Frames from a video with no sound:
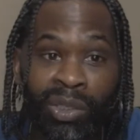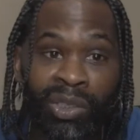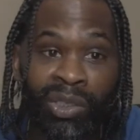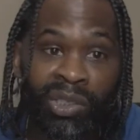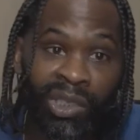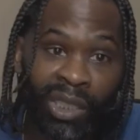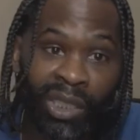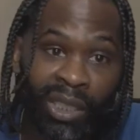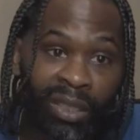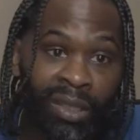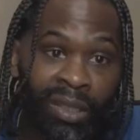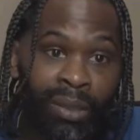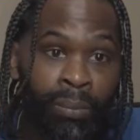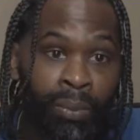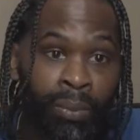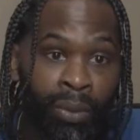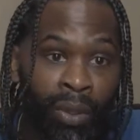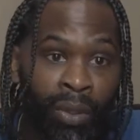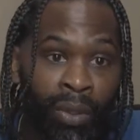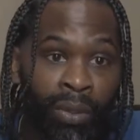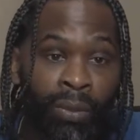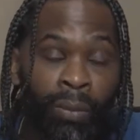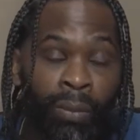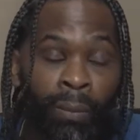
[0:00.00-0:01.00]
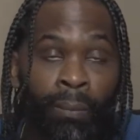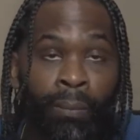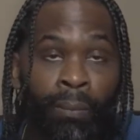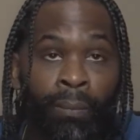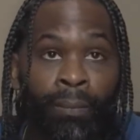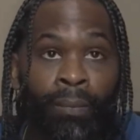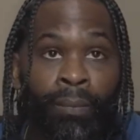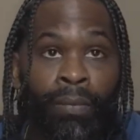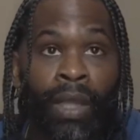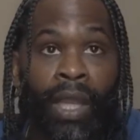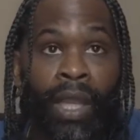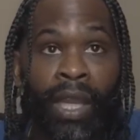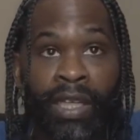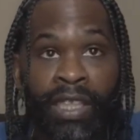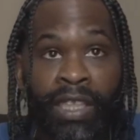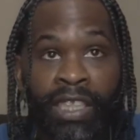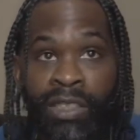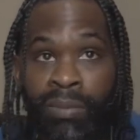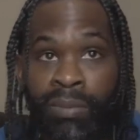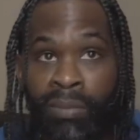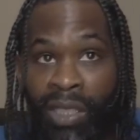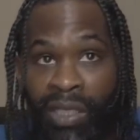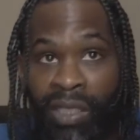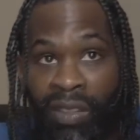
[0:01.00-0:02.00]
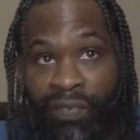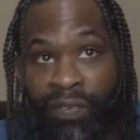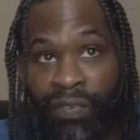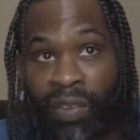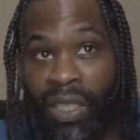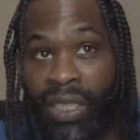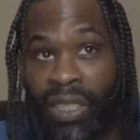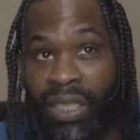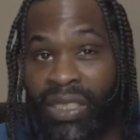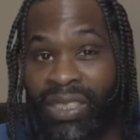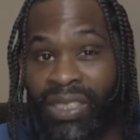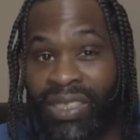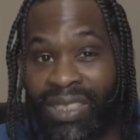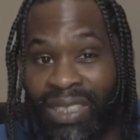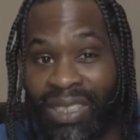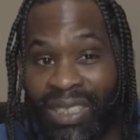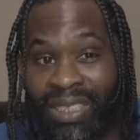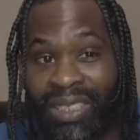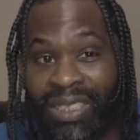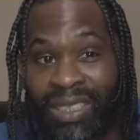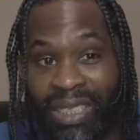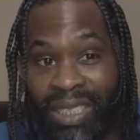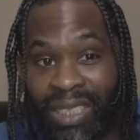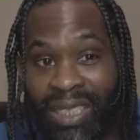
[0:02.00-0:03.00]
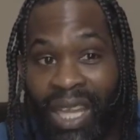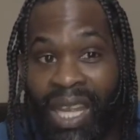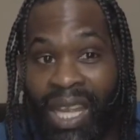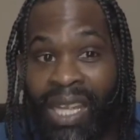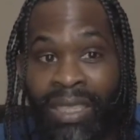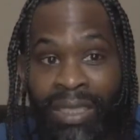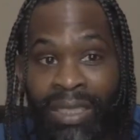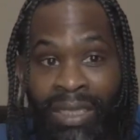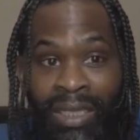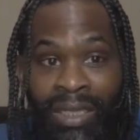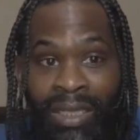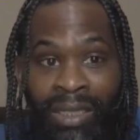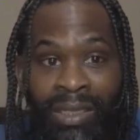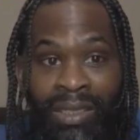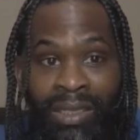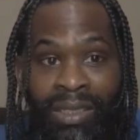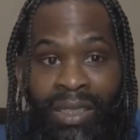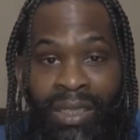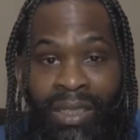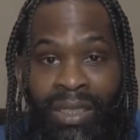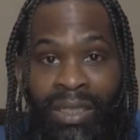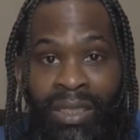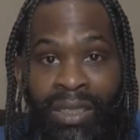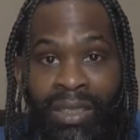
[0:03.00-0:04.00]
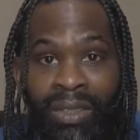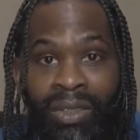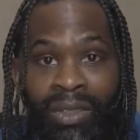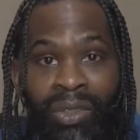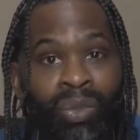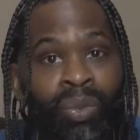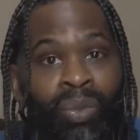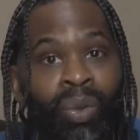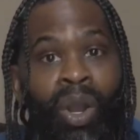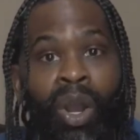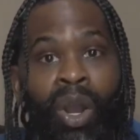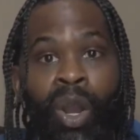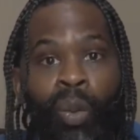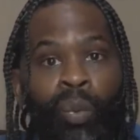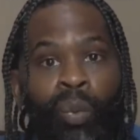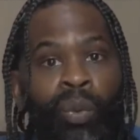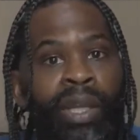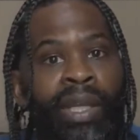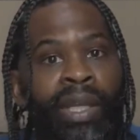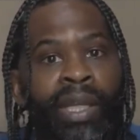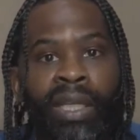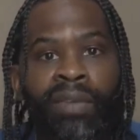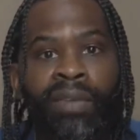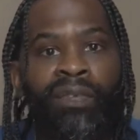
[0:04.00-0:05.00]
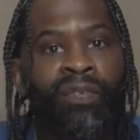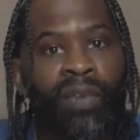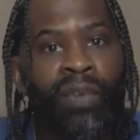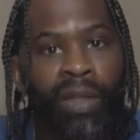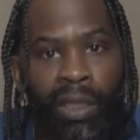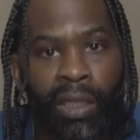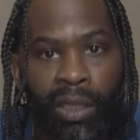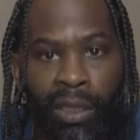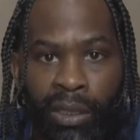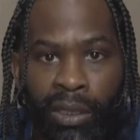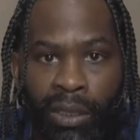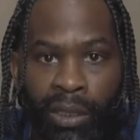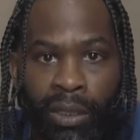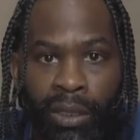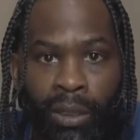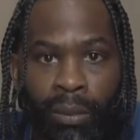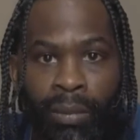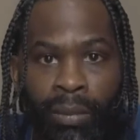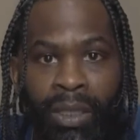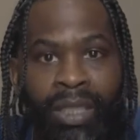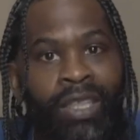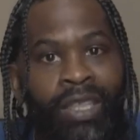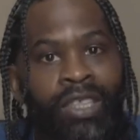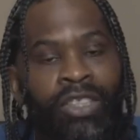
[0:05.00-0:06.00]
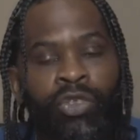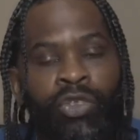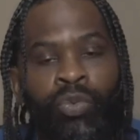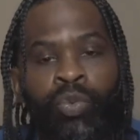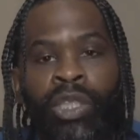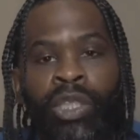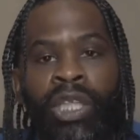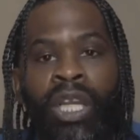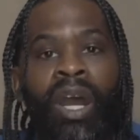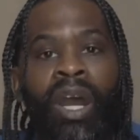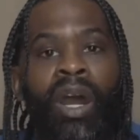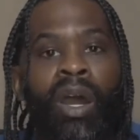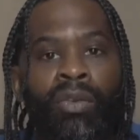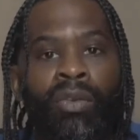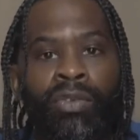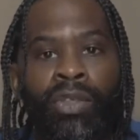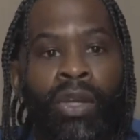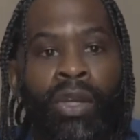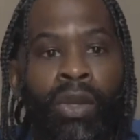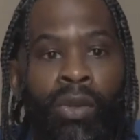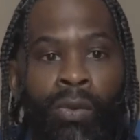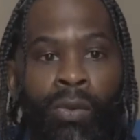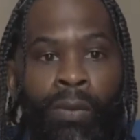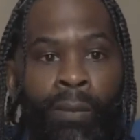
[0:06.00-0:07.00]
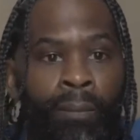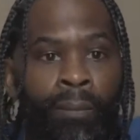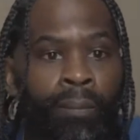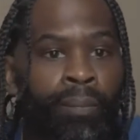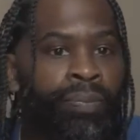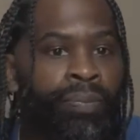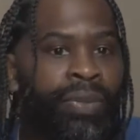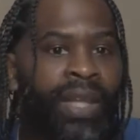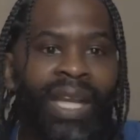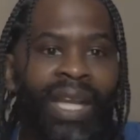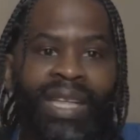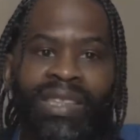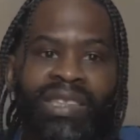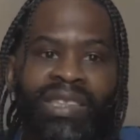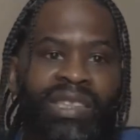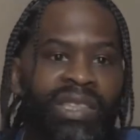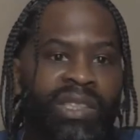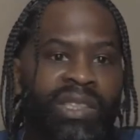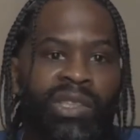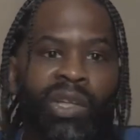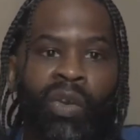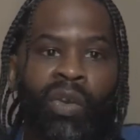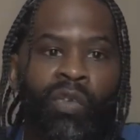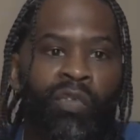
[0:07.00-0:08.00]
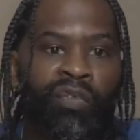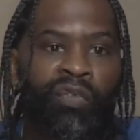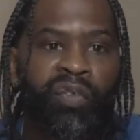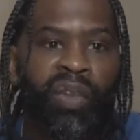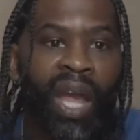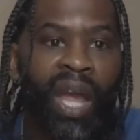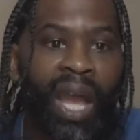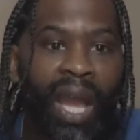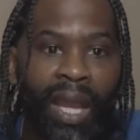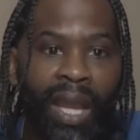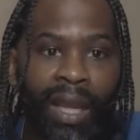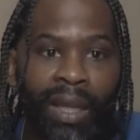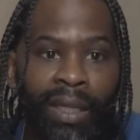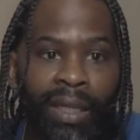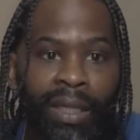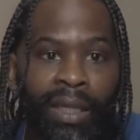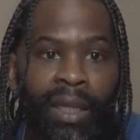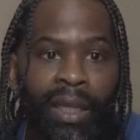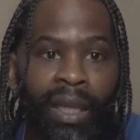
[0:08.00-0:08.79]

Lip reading: to jail, bro, and these motherfuckers see shit like this, you already fucked. Because we all know that shit don't fly